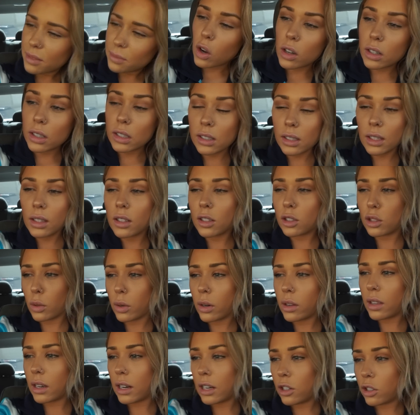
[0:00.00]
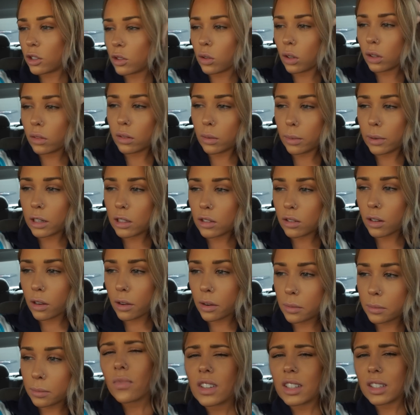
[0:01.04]
Honestly, the story that I just told for
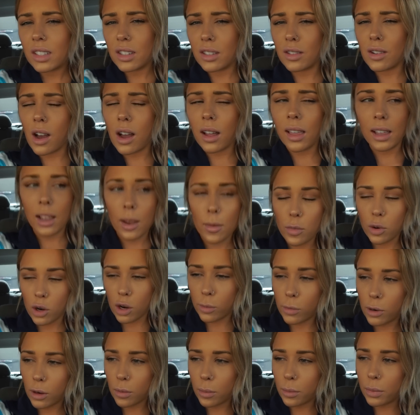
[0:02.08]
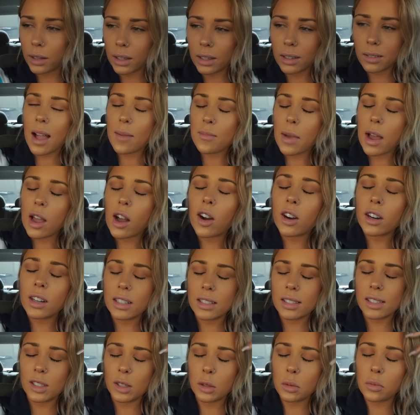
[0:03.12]
Patreon, this is not like a promo, but my heart
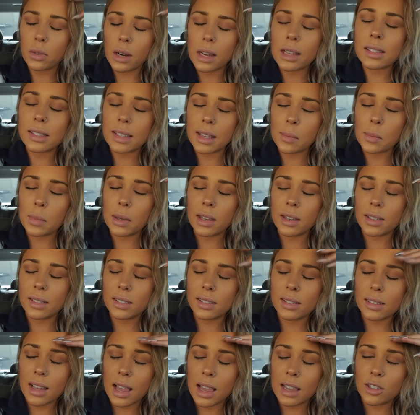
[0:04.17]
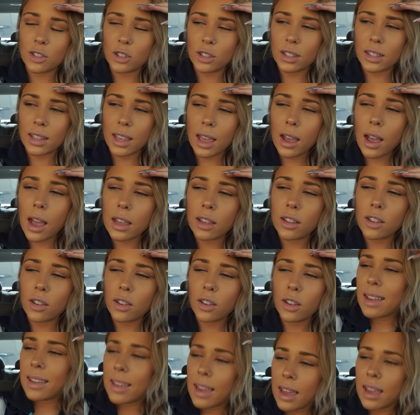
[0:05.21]
is still racing because I
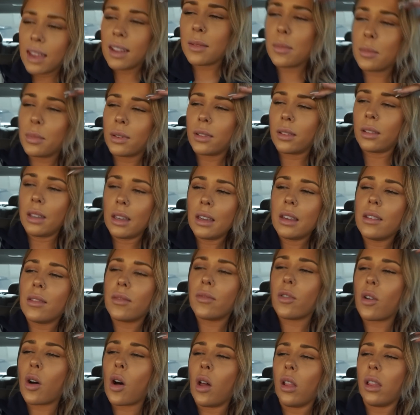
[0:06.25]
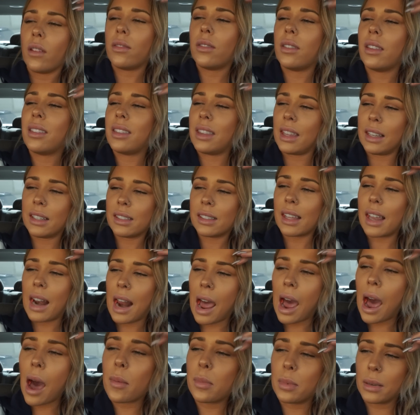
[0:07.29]
can't believe all of the things that
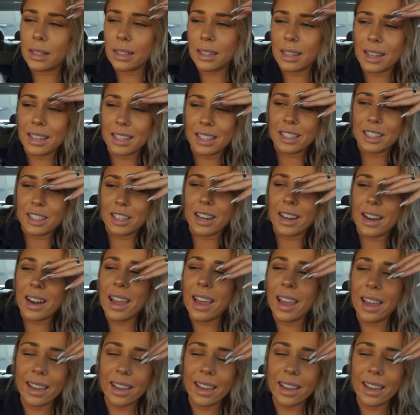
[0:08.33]
happened yesterday.